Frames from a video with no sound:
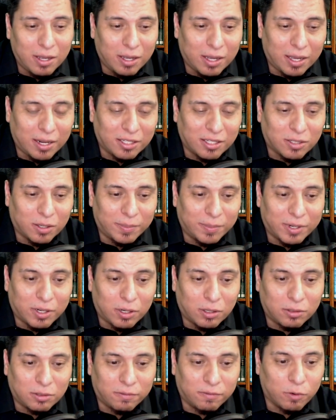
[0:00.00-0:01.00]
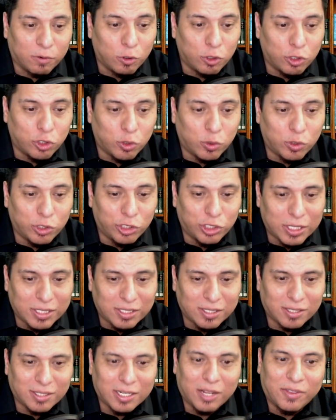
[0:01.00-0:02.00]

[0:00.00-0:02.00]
And it's going to be called Virgil Justice.